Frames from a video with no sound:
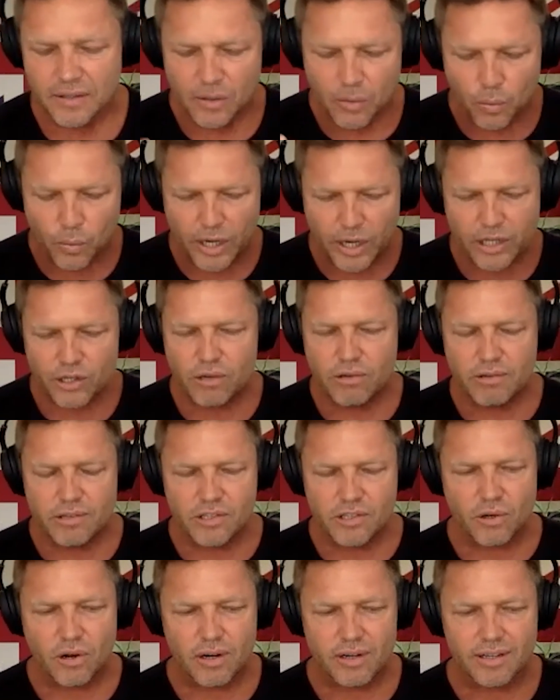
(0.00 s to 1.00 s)
when you
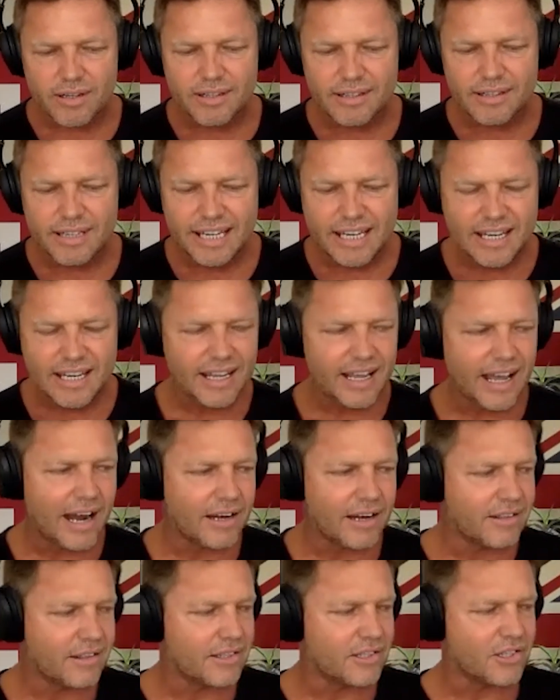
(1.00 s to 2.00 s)
started leaning out
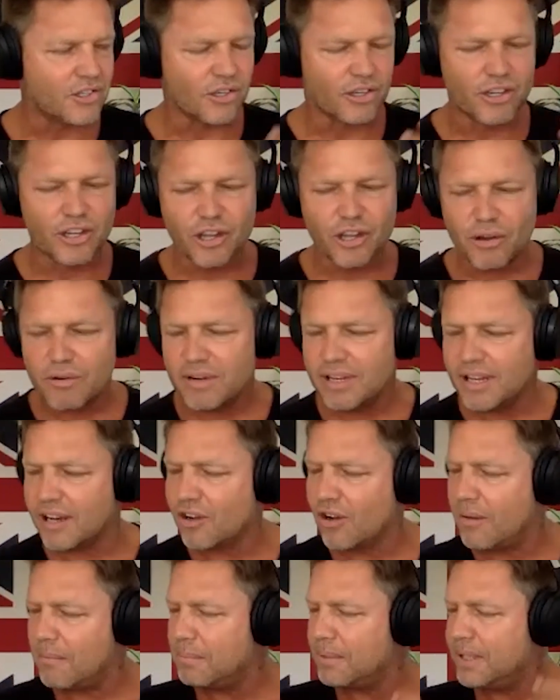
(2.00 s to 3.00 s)
of the security, a
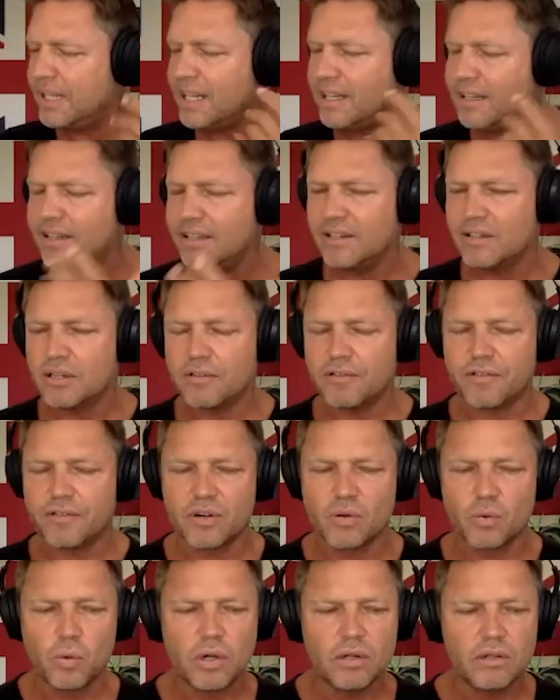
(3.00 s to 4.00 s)
completely
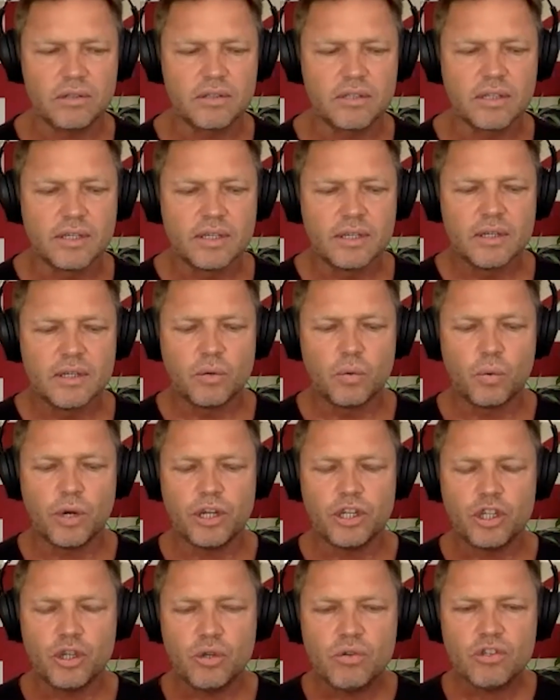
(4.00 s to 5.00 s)
different world, were
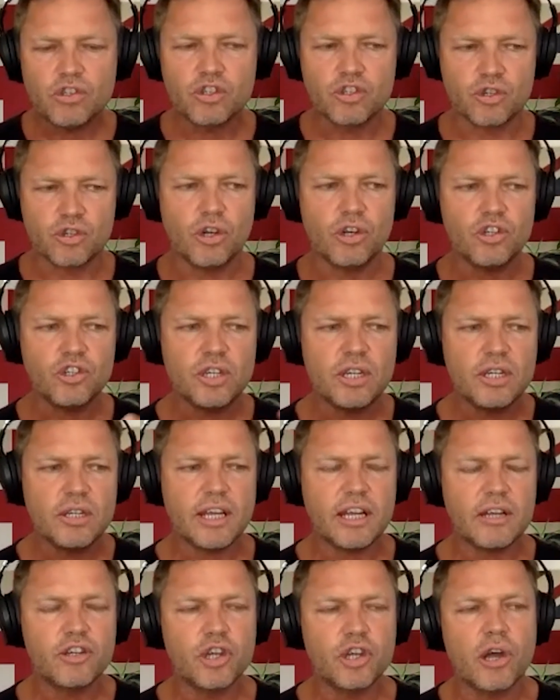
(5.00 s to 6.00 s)
you searching
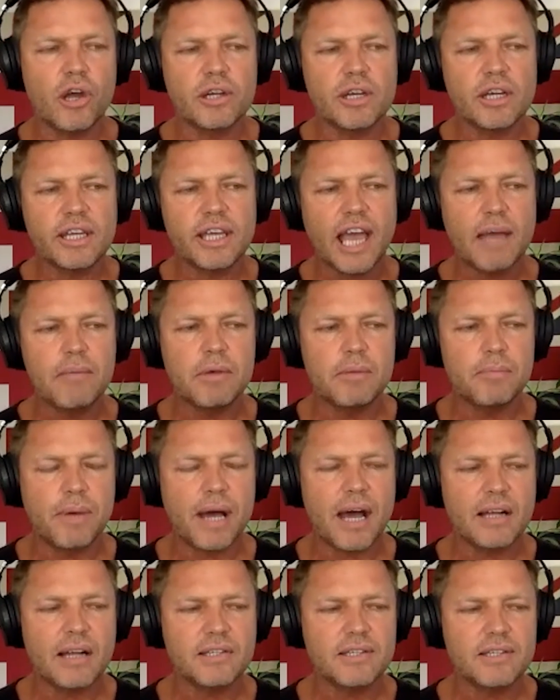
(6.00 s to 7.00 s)
that yoga came
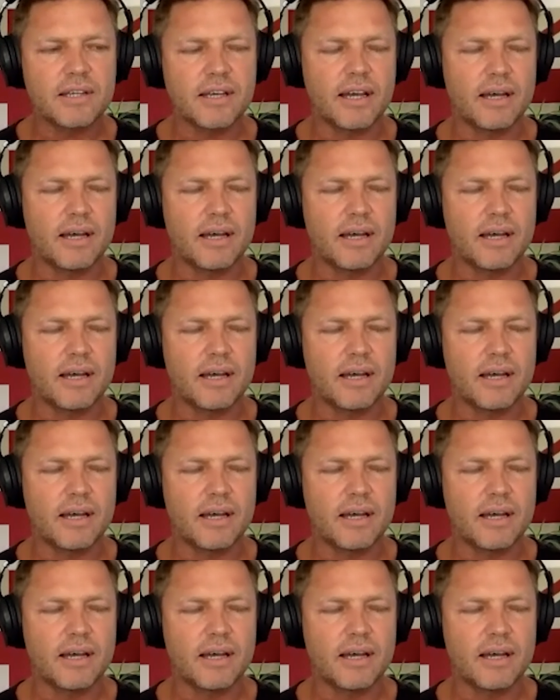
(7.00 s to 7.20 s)
about?